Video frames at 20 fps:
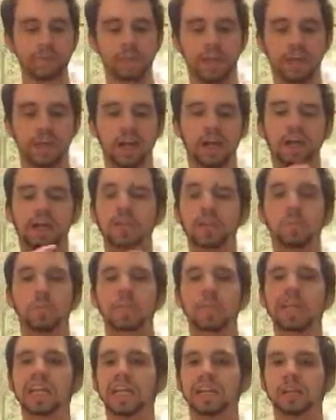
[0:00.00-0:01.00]
Like, I could
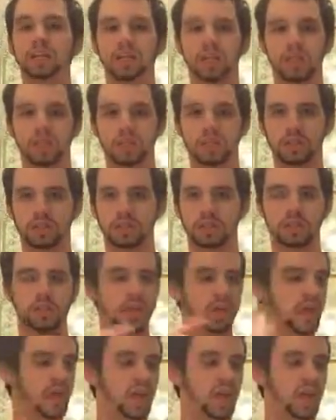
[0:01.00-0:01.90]
blare this,